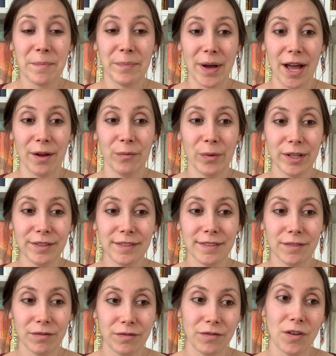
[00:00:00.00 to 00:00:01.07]
but once
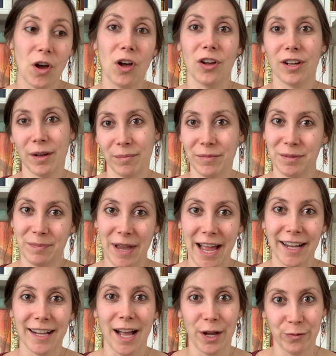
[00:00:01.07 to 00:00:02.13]
fall comes
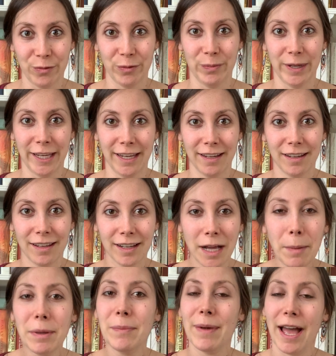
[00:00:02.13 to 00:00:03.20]
back, I will be
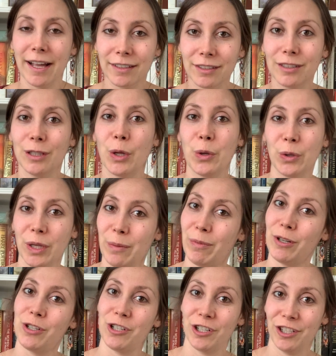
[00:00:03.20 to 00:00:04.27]
coming back slowly
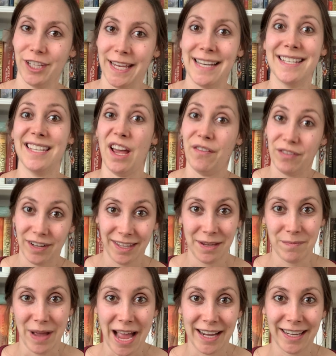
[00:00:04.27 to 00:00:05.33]
but surely and definitely
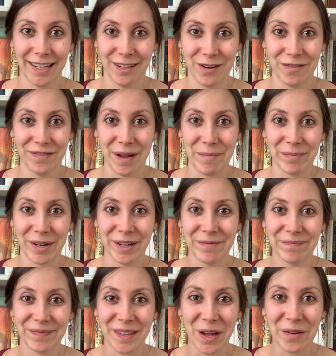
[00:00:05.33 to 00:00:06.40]
back in November.
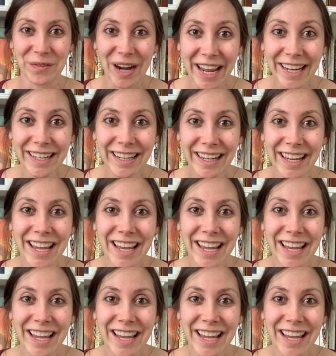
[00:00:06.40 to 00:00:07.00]
All right,